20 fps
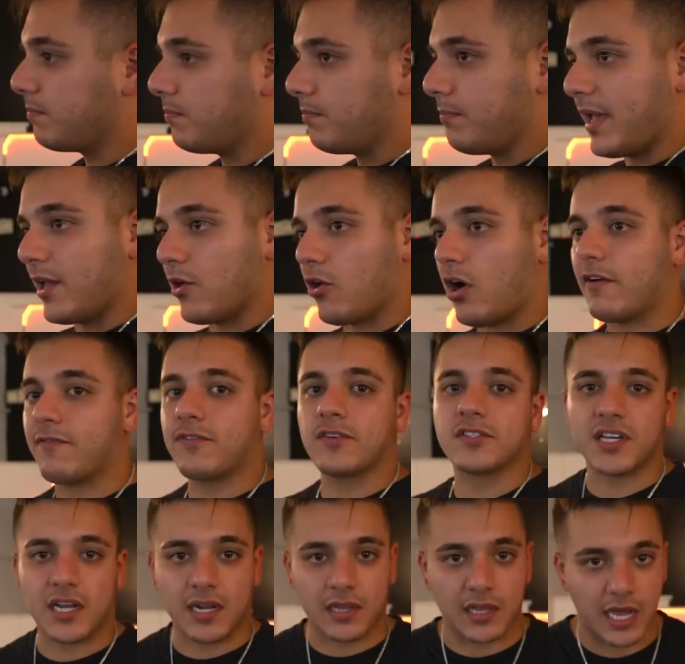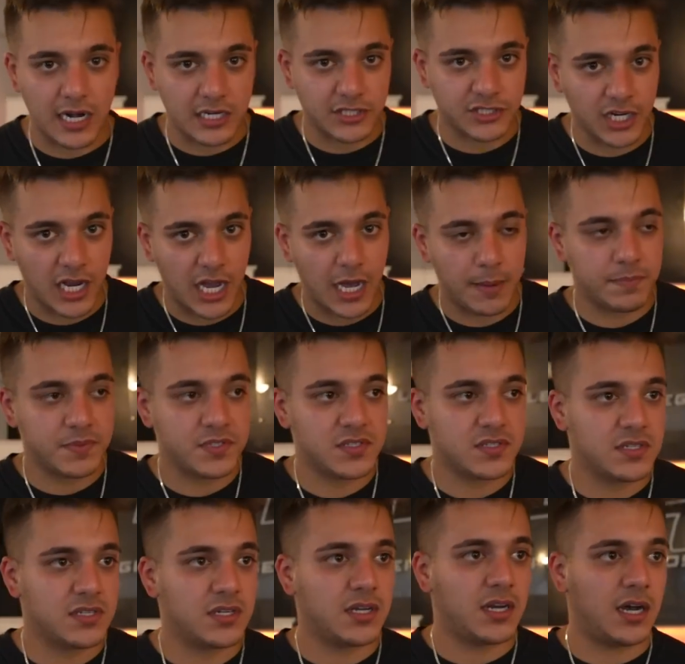made offers on a lot of
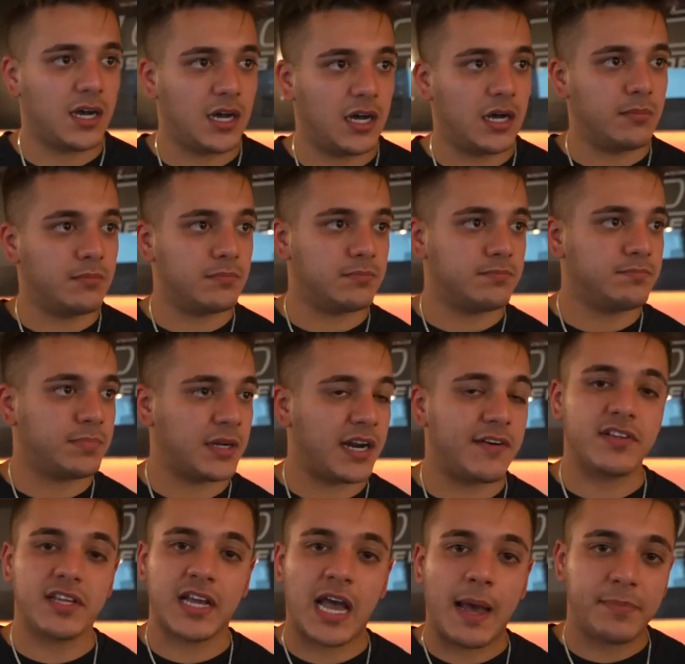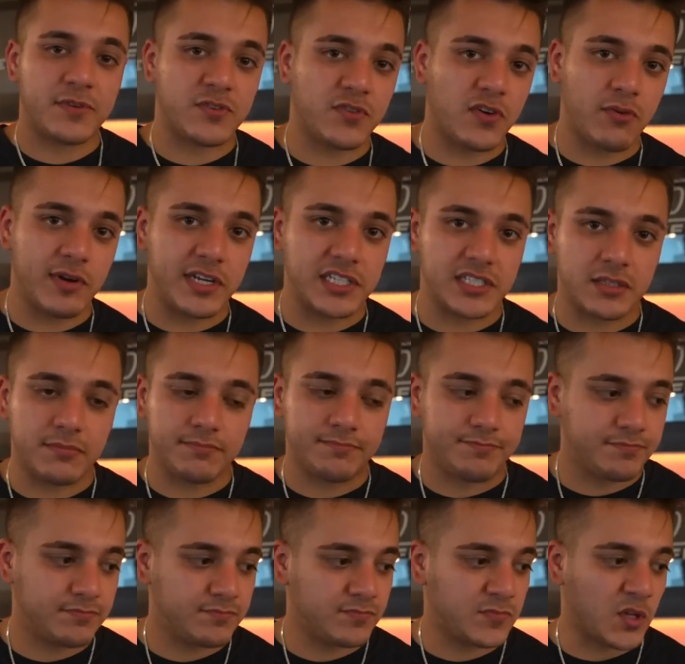shops. But everything happens for a reason.
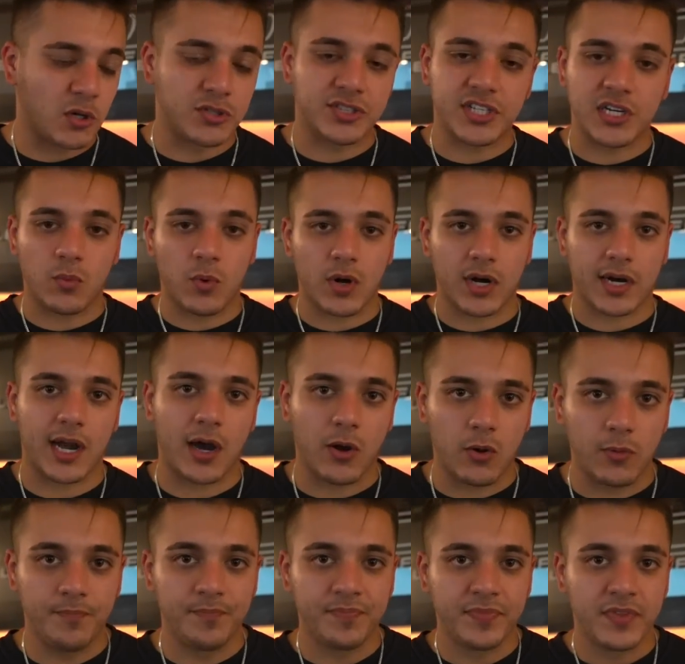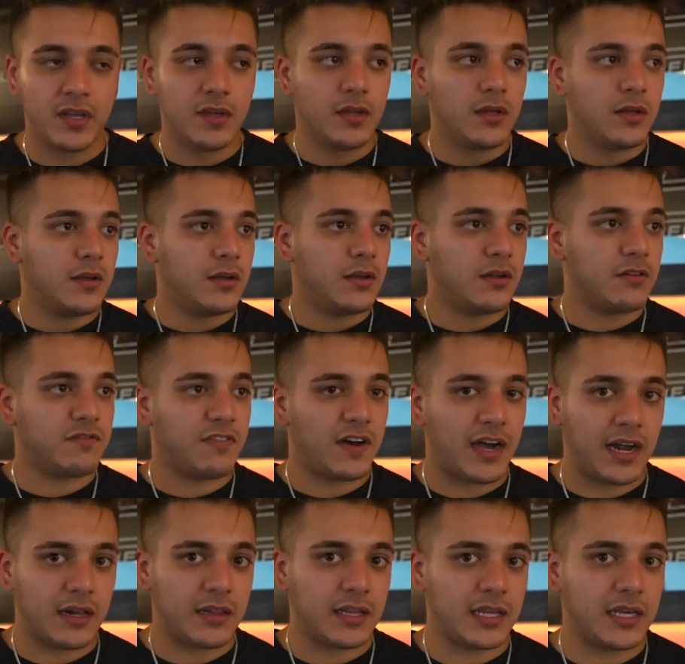Those didn't work out. And
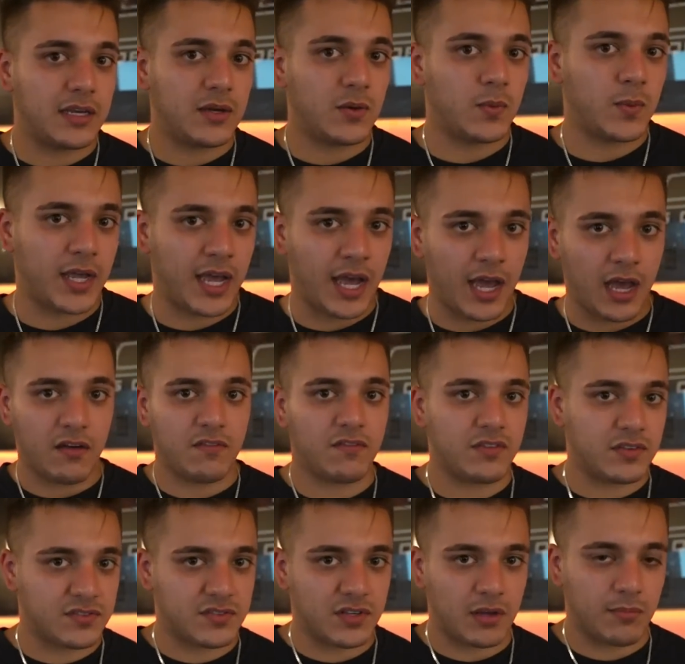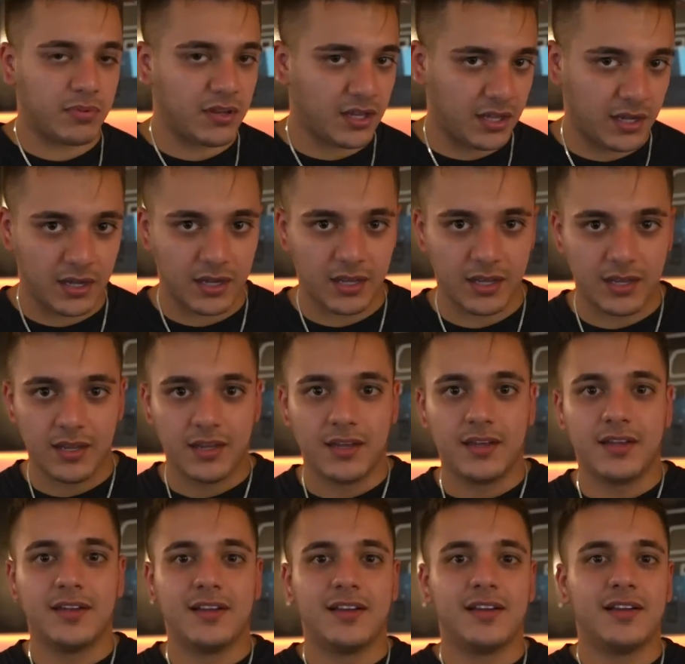finally, we have something
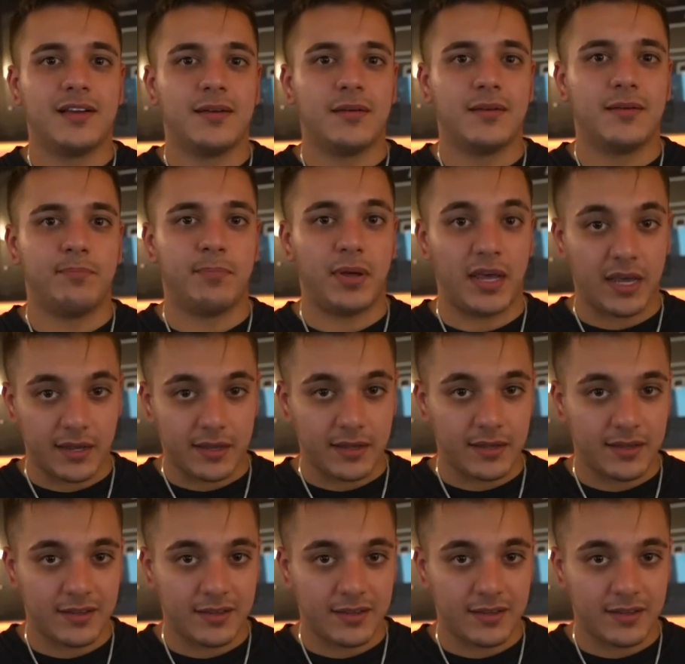big.